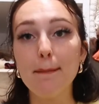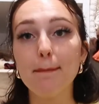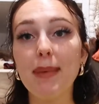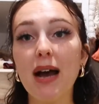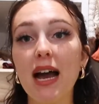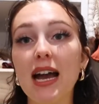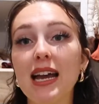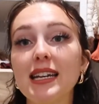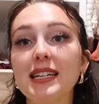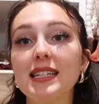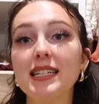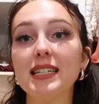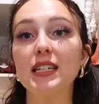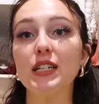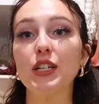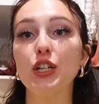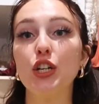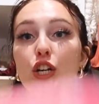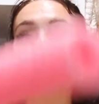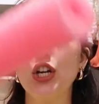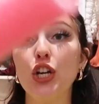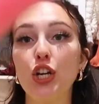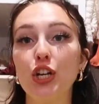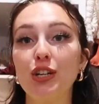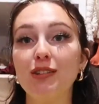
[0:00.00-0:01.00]
but
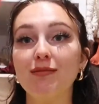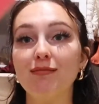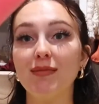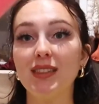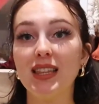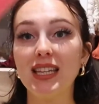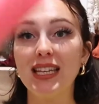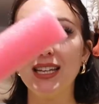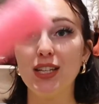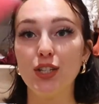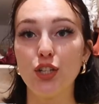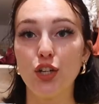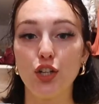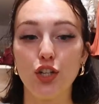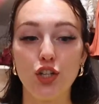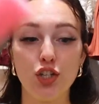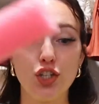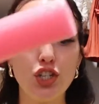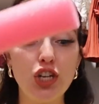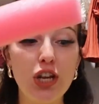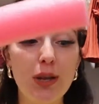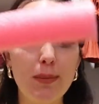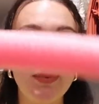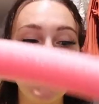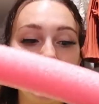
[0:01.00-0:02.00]
these are the
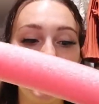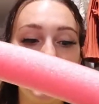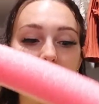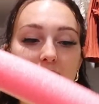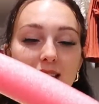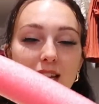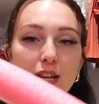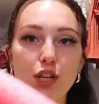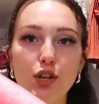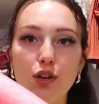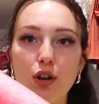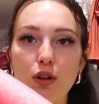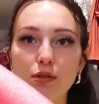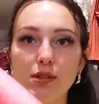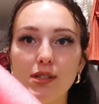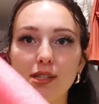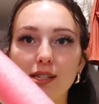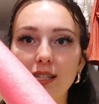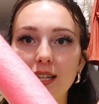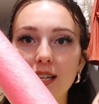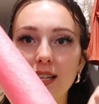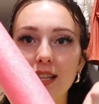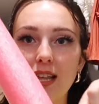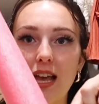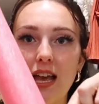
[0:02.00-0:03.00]
cheapest and you don't
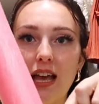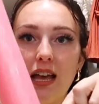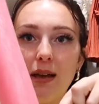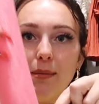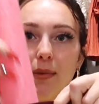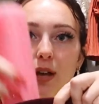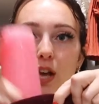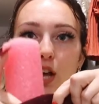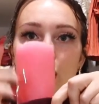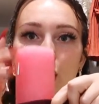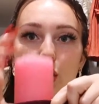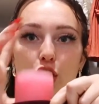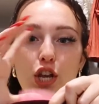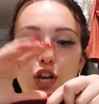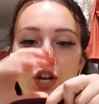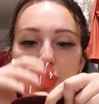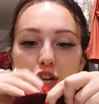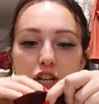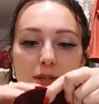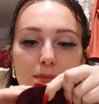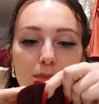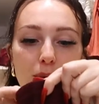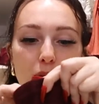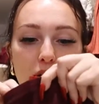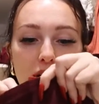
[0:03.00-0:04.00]
see them. You
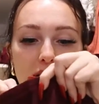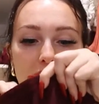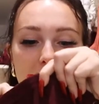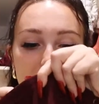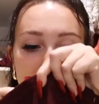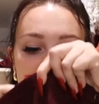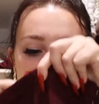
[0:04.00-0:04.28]
just put it